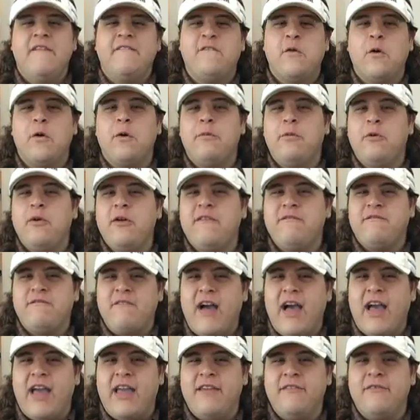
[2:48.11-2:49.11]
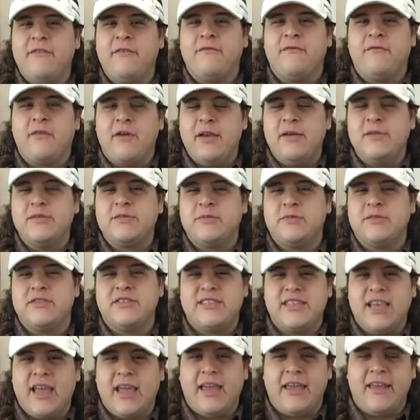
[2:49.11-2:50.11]
4.5 frames per
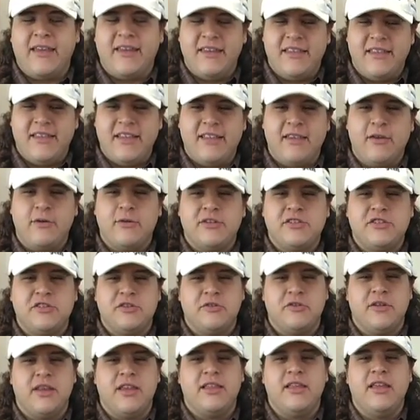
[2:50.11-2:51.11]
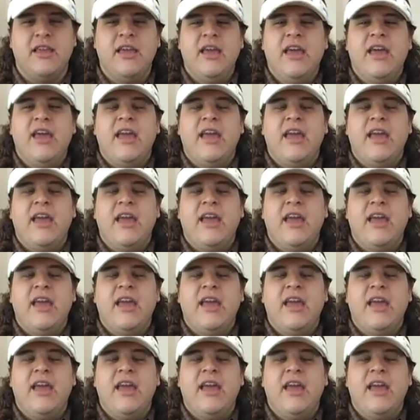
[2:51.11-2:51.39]
second continuous shooting,